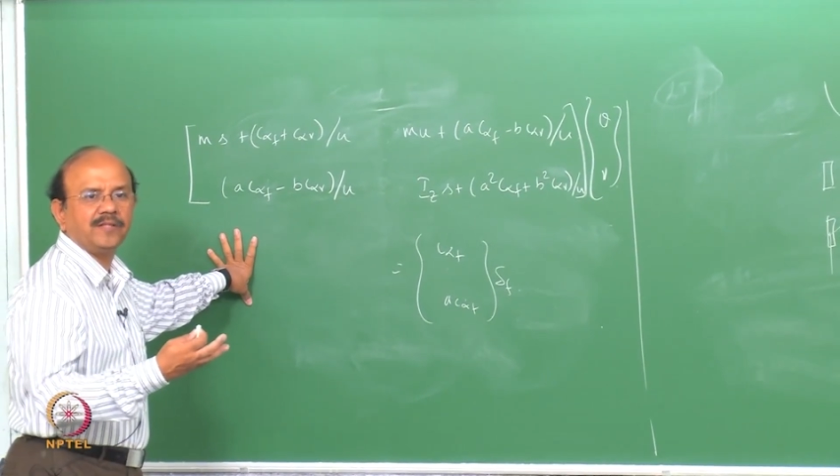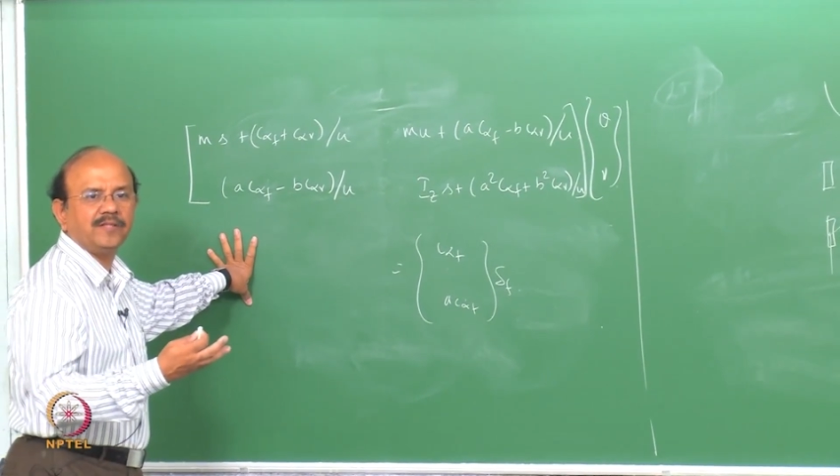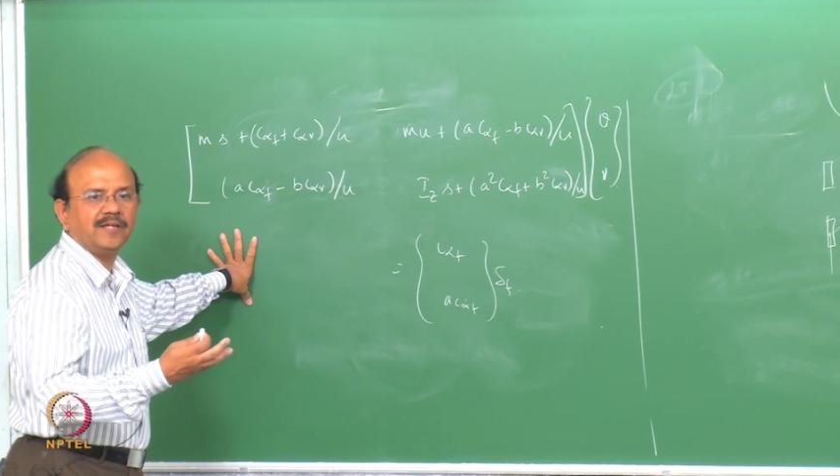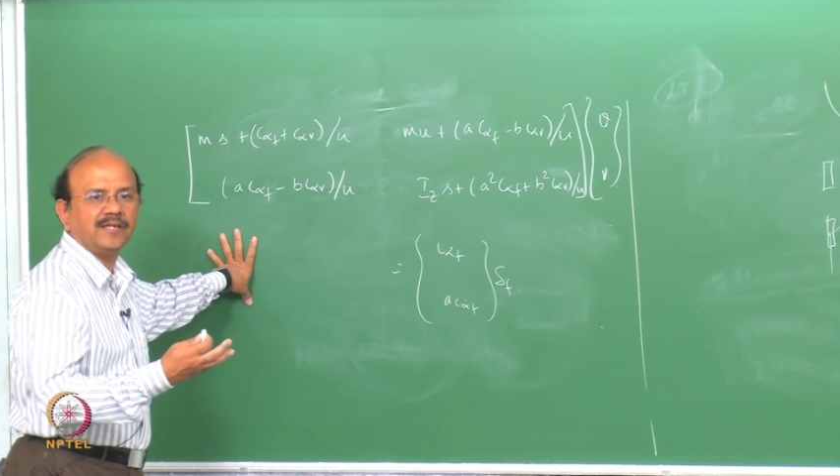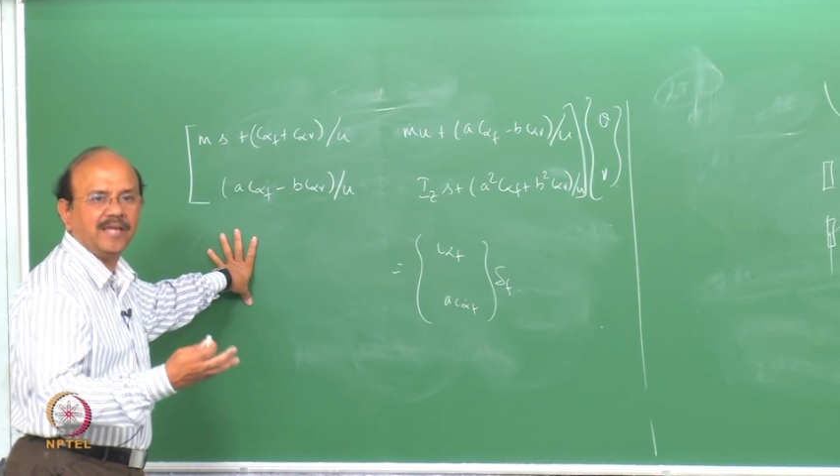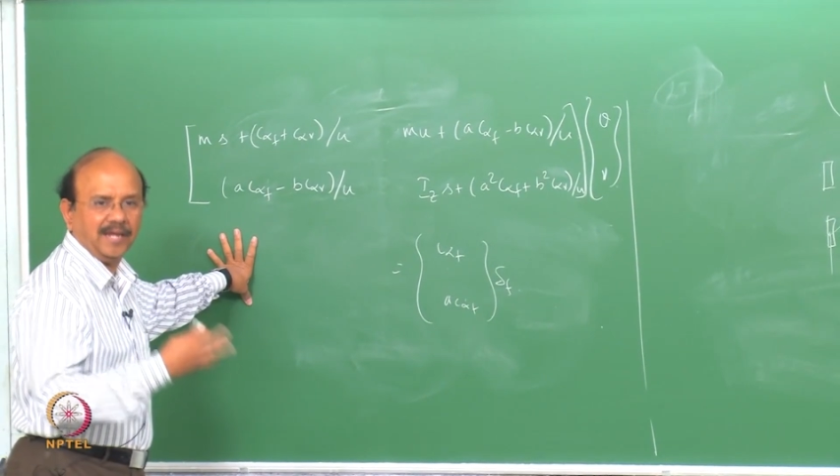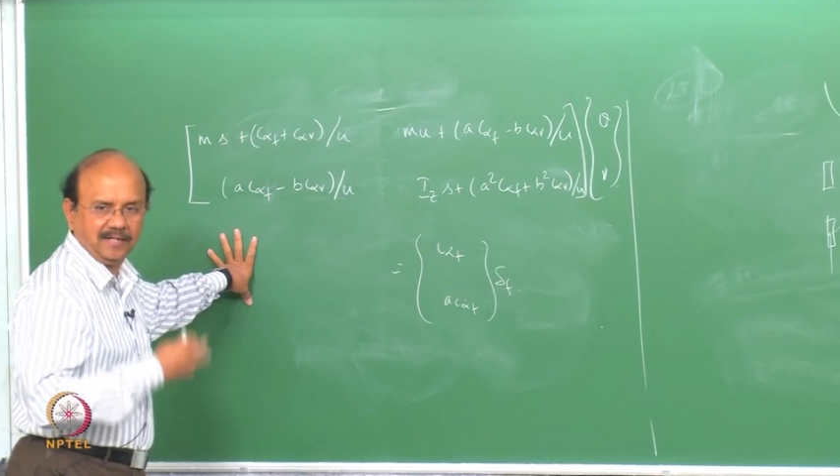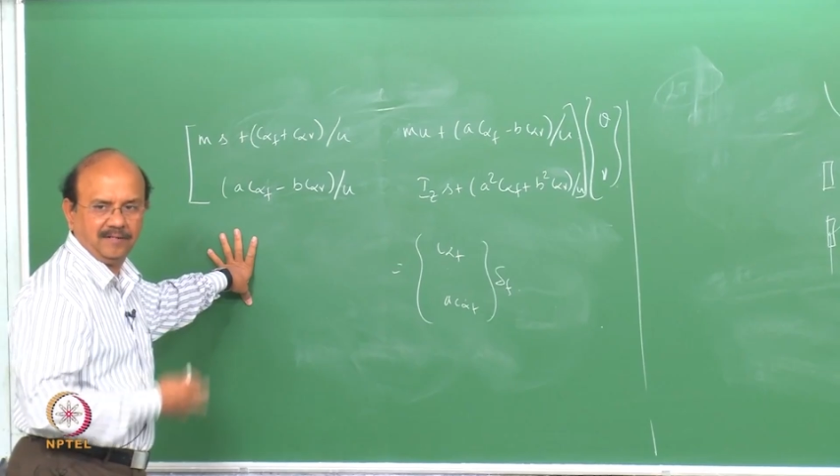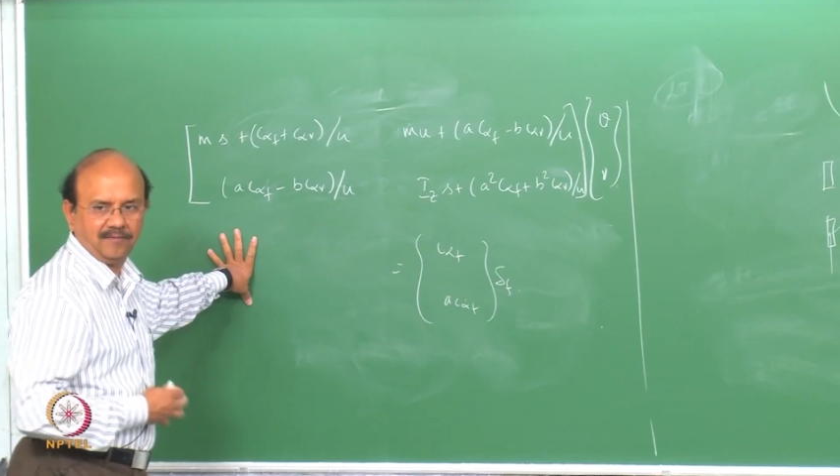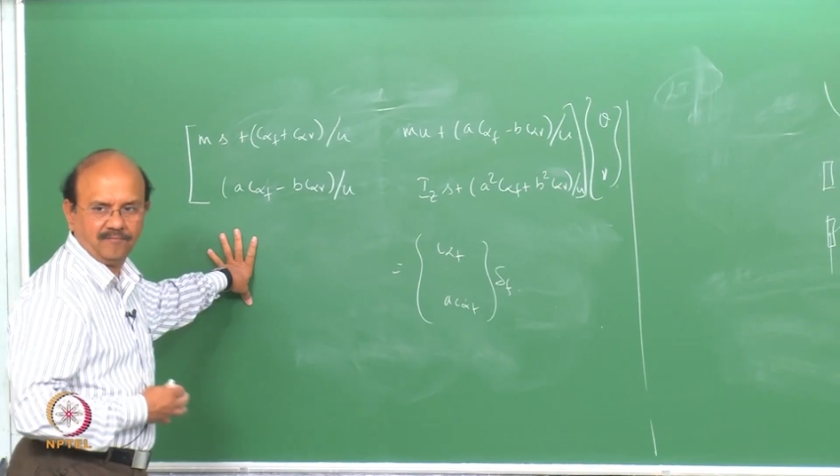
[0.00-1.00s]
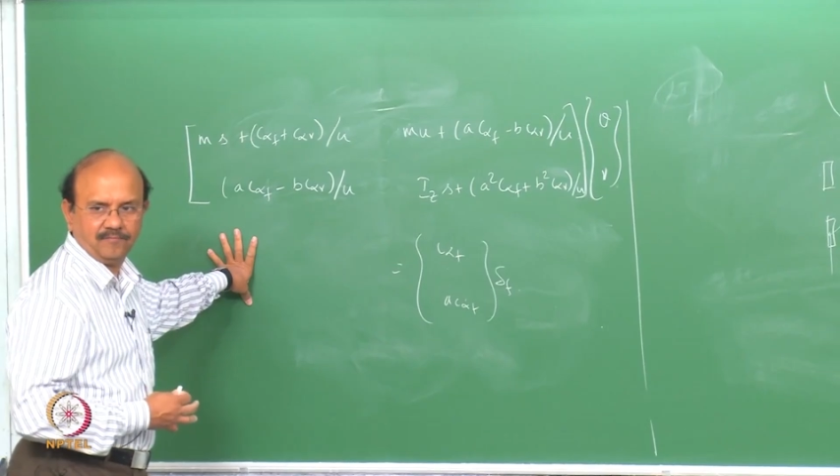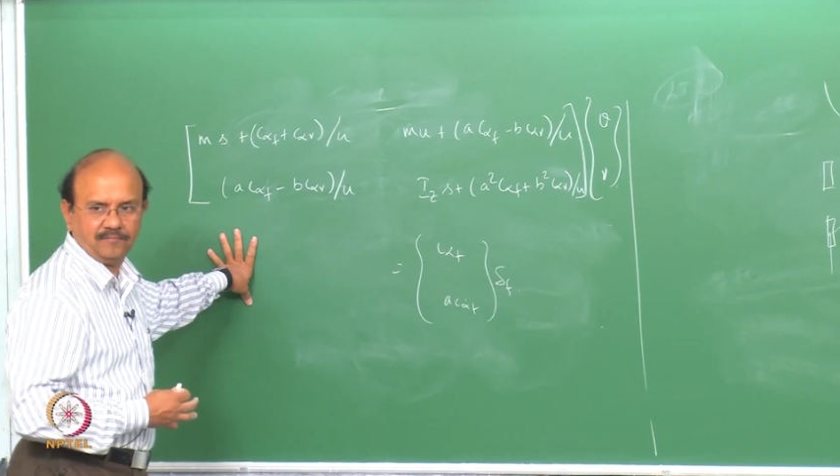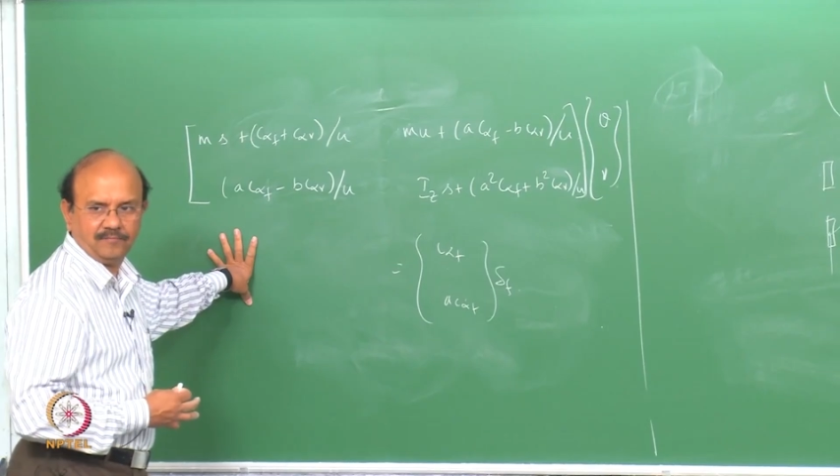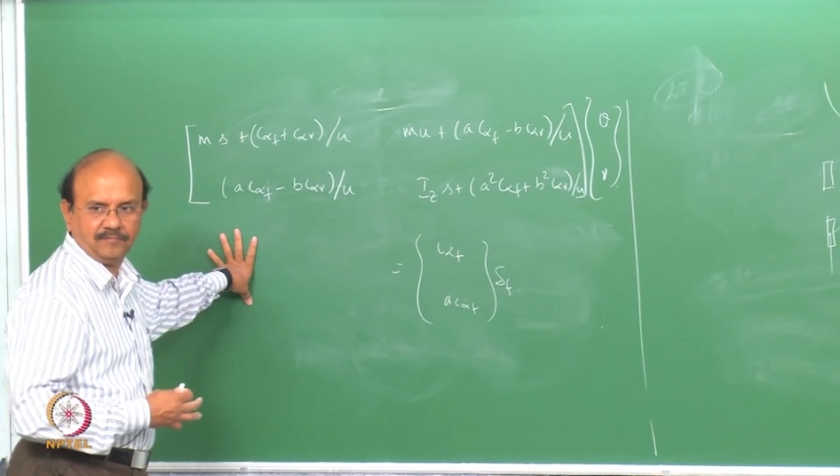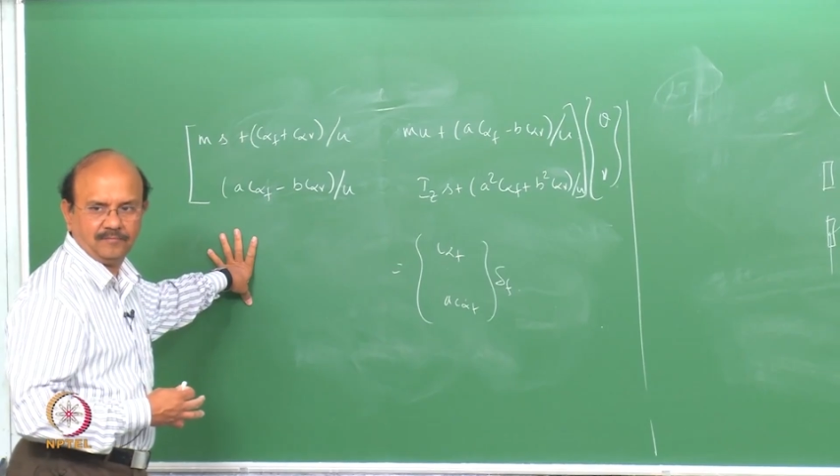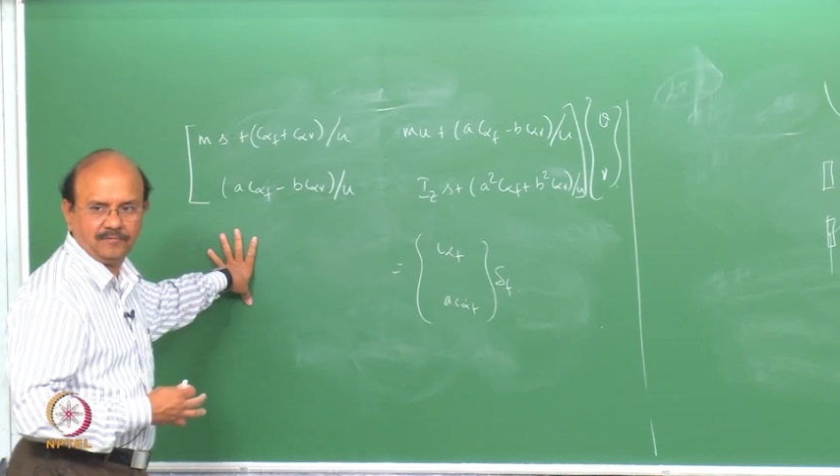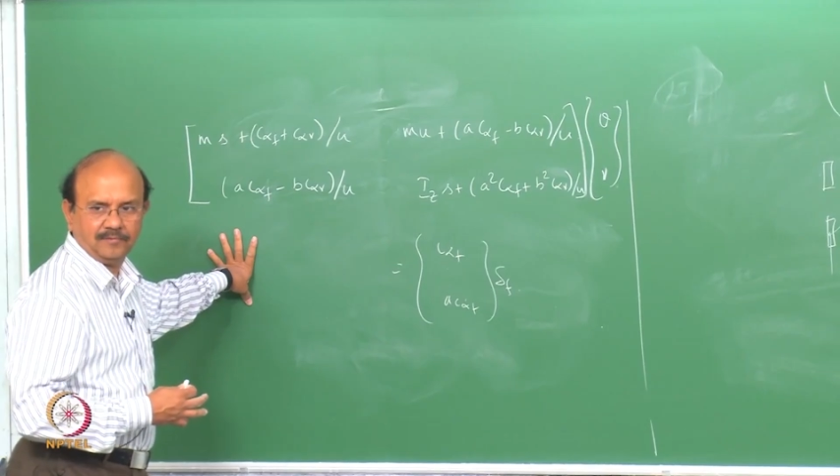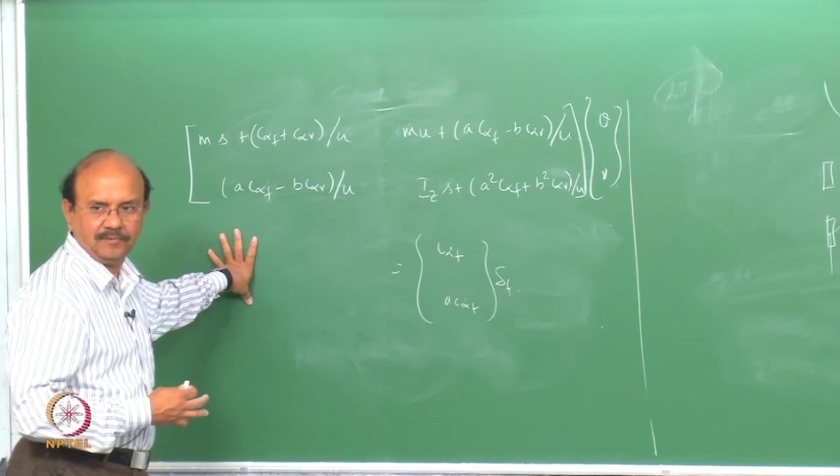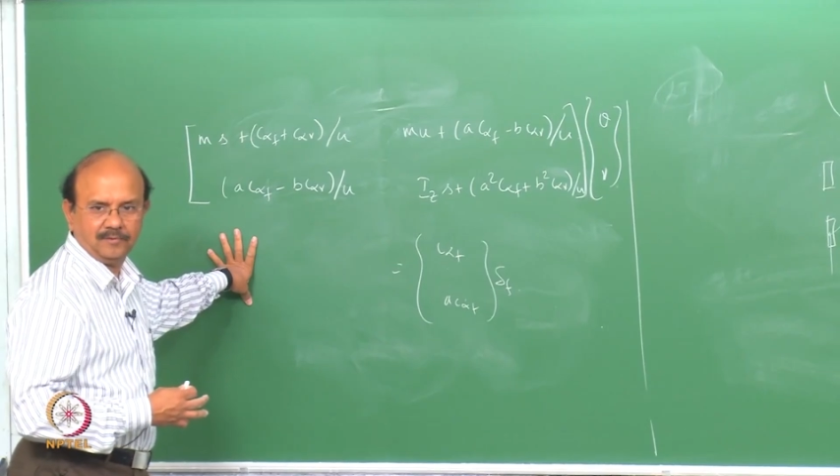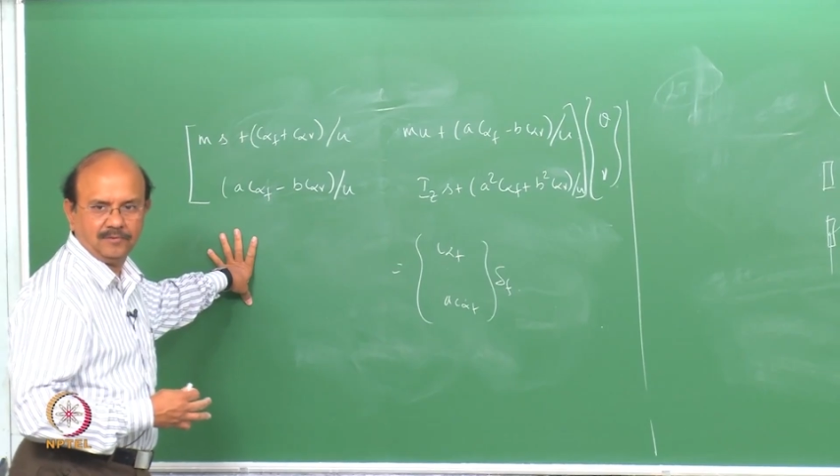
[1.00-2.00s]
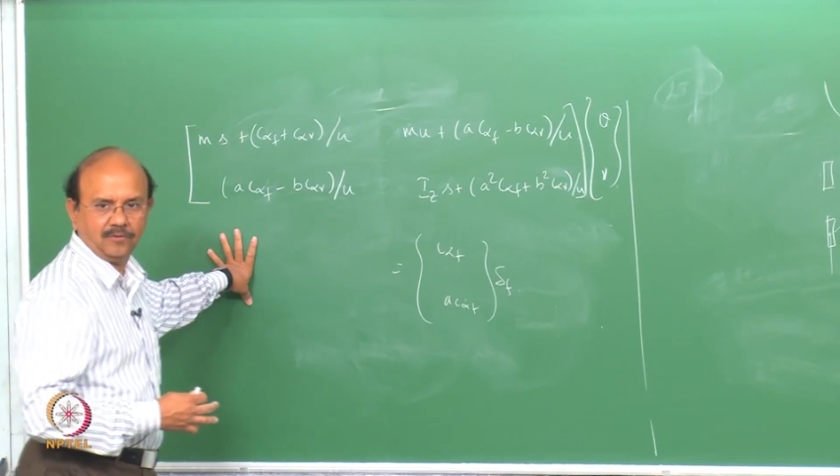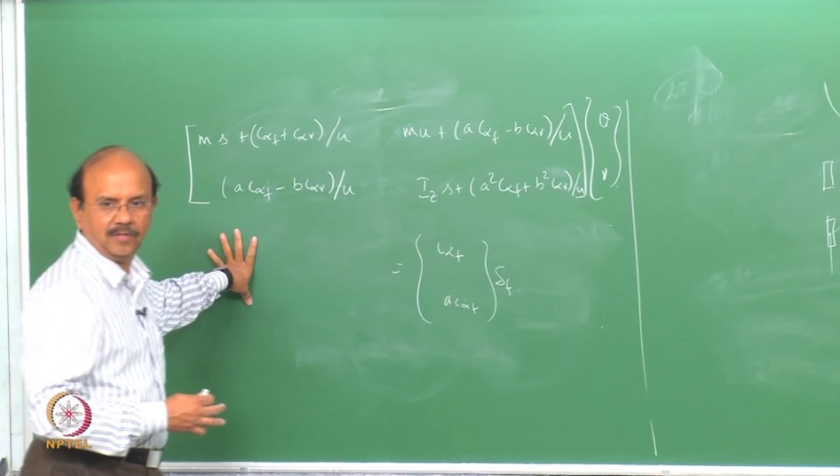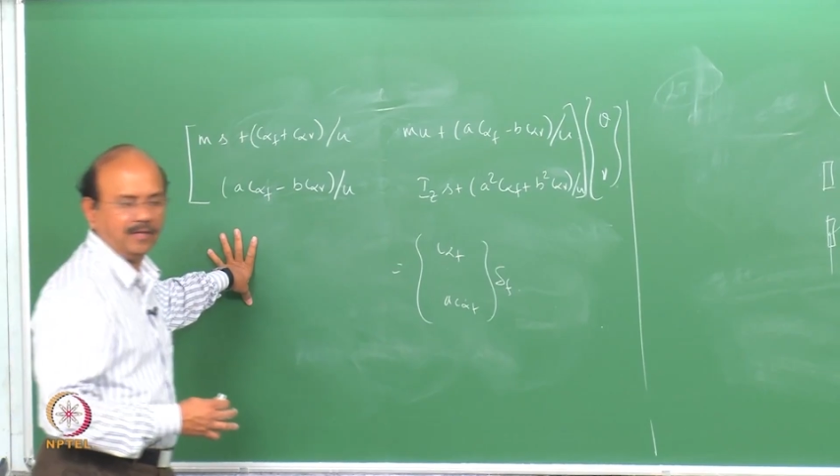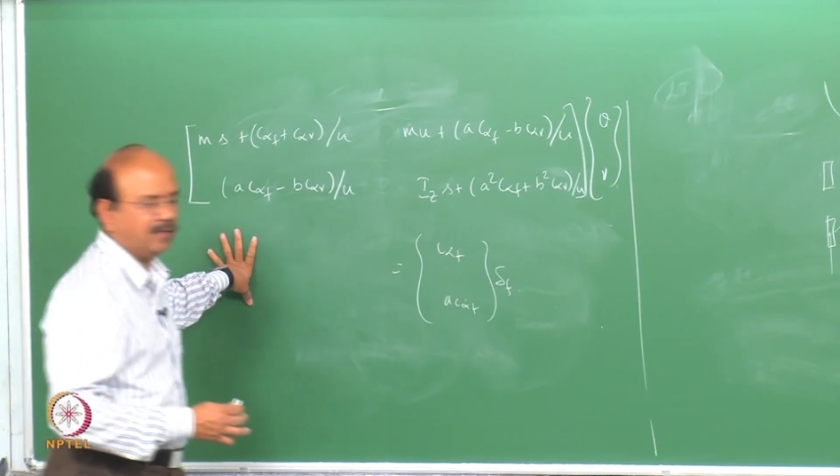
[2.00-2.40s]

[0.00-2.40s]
the gain. Okay?